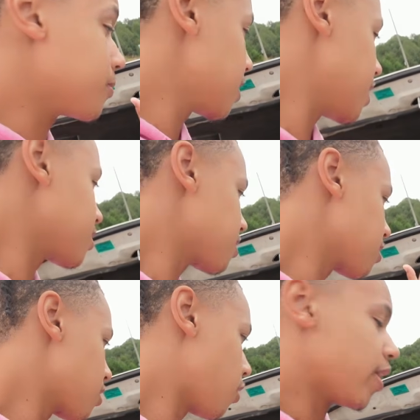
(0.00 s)
Yes,
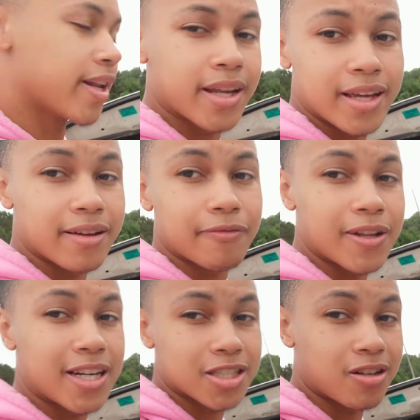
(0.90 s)
go ahead and get
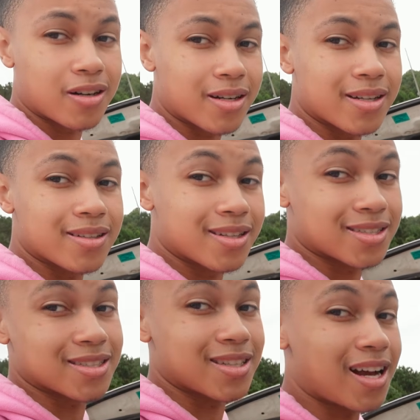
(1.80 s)
Flash Shark. This
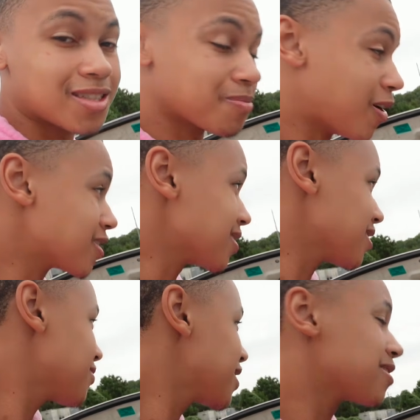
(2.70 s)

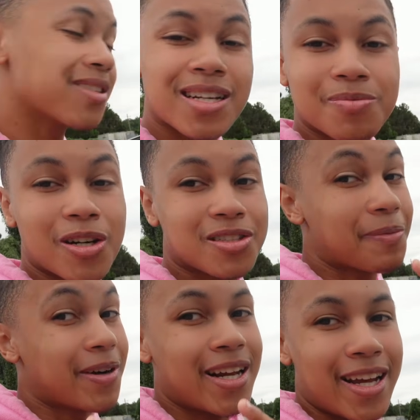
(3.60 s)
video is not sponsored,
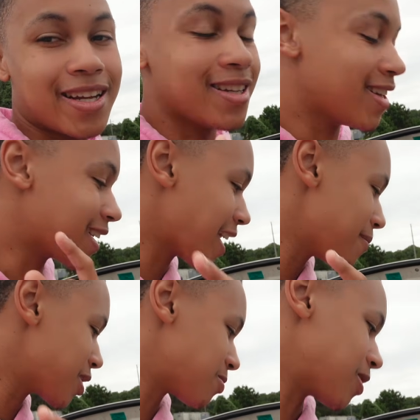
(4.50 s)
but hey, they gave
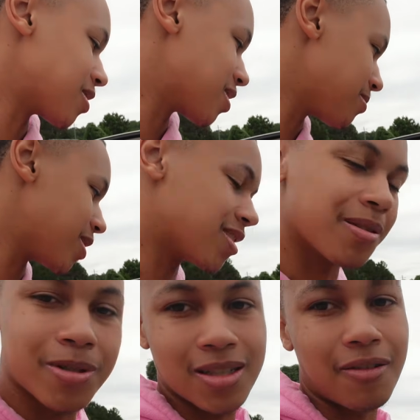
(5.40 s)
me a sponsorship. They
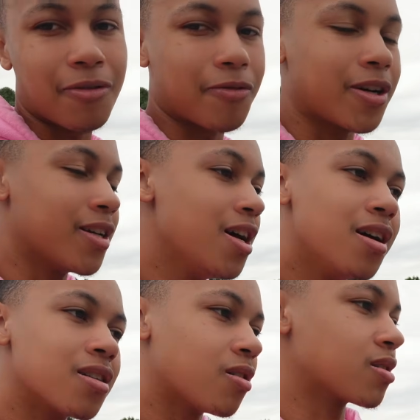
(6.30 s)
shipped this out for free,
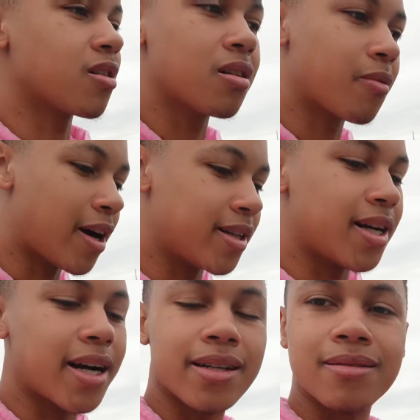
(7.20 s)
so it's only right that
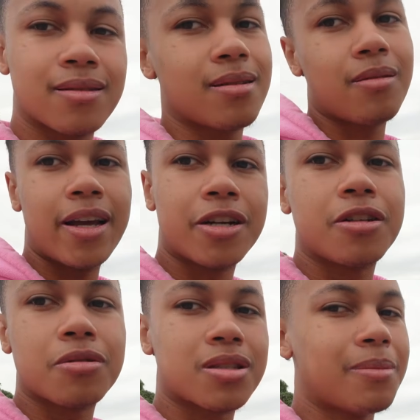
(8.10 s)
I
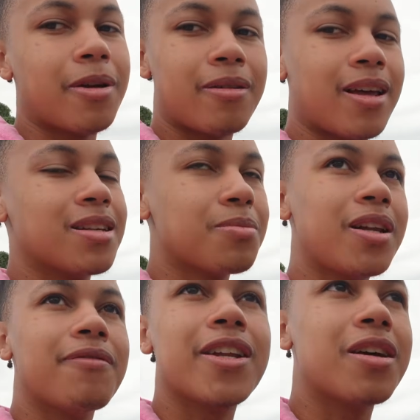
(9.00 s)
introduce them in as many
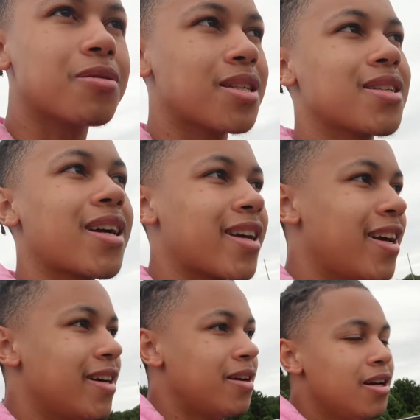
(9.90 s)
videos as I
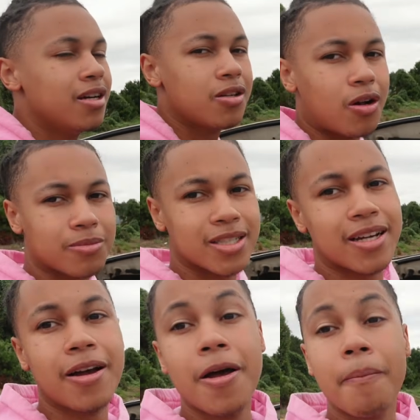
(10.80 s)
can, you know what I'm saying?